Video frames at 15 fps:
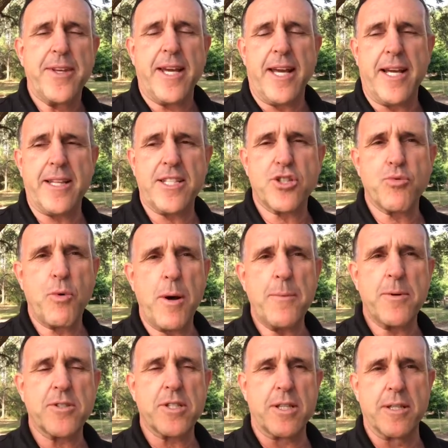And this
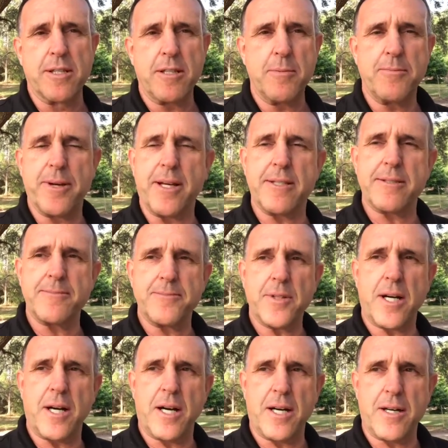woman was a little bit
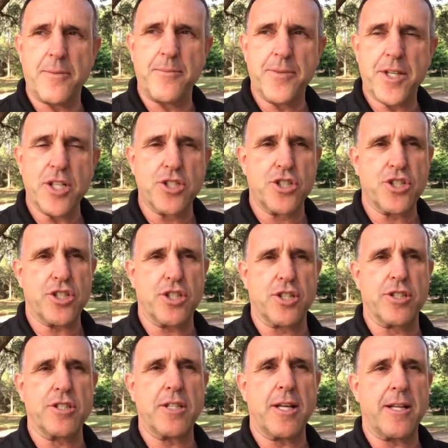
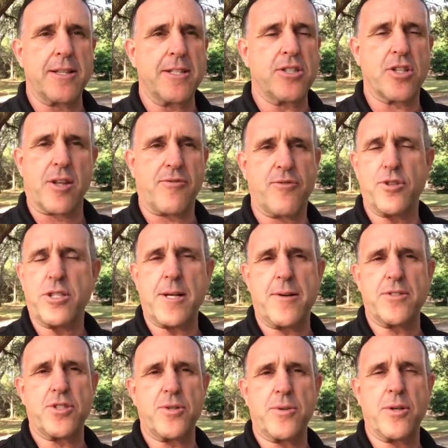concerned. This is the first time I
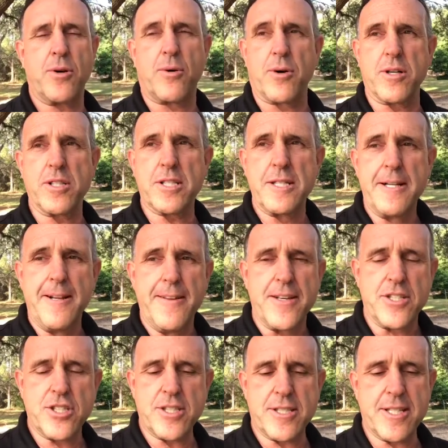was doing a horse.
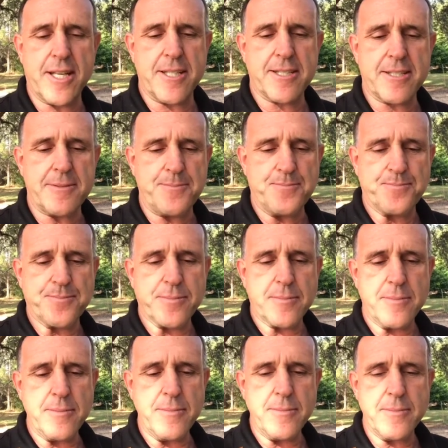And she says,
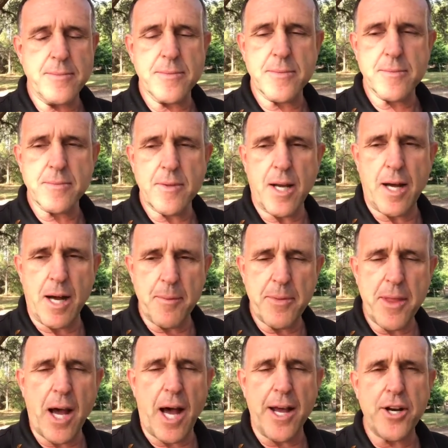
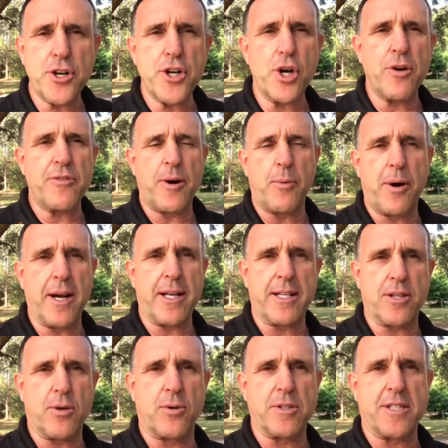I don't know if I want to
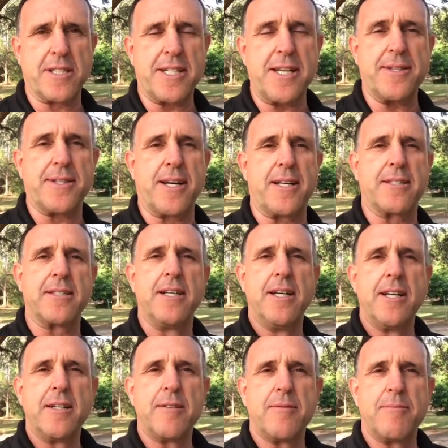get the horse's teeth done,
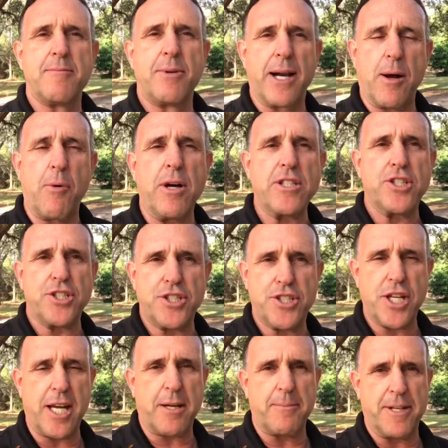but I want you to
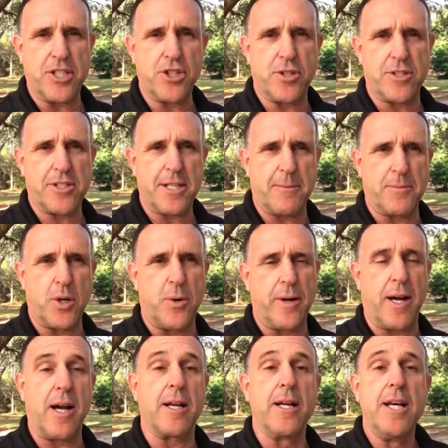check, make sure there's something going
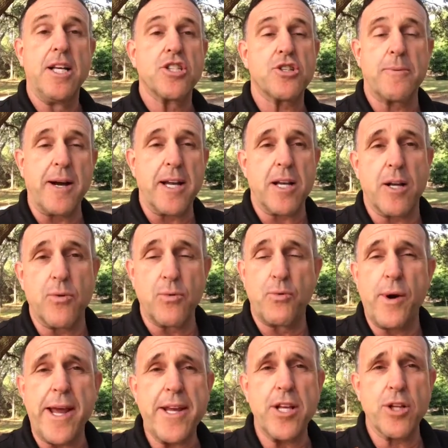on. So my
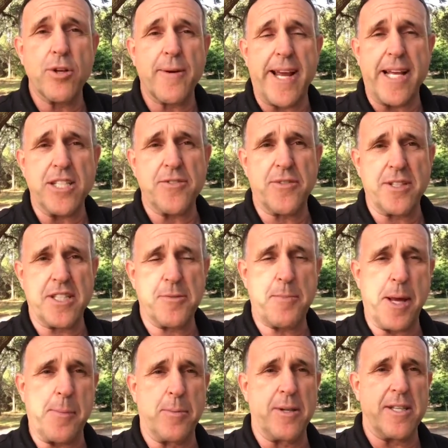regular answer for these
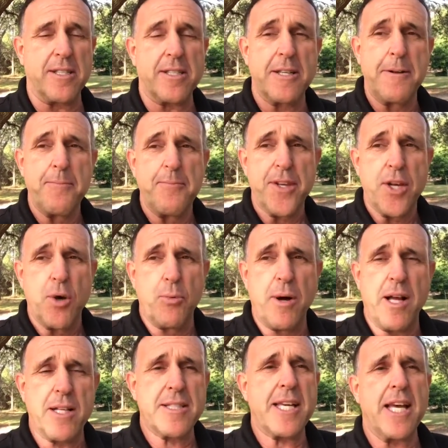people is,
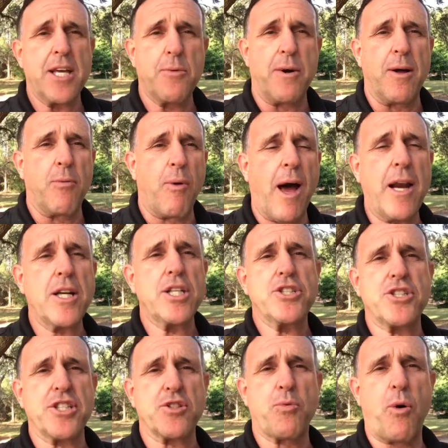well, I'll tell you what, why don't you
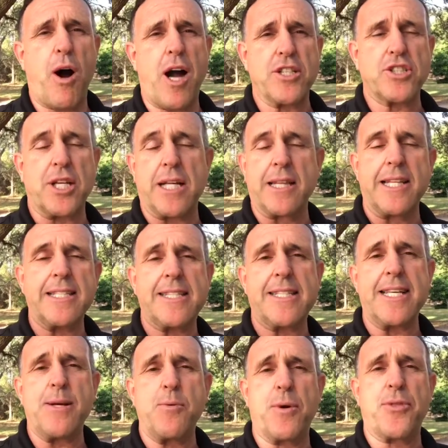just watch and let's
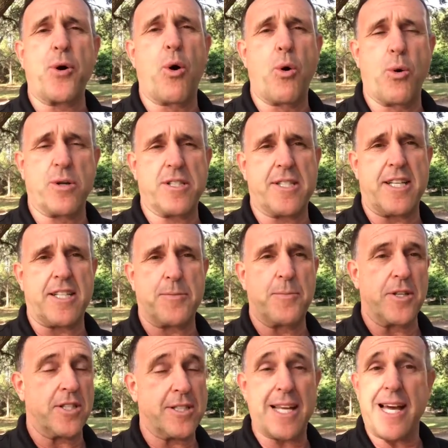see what the horse says,
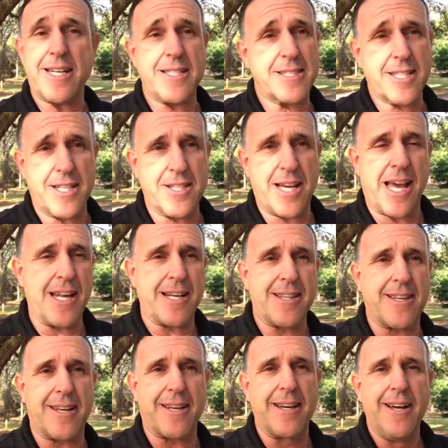because I can tell you
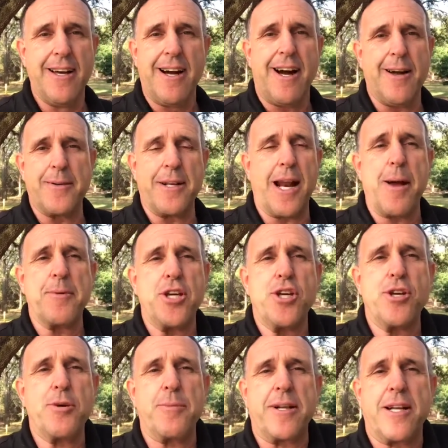anything. I mean, I'm a
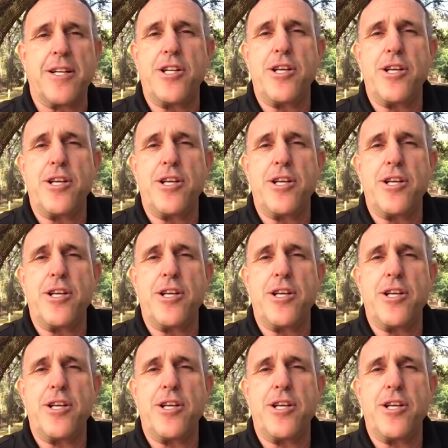human and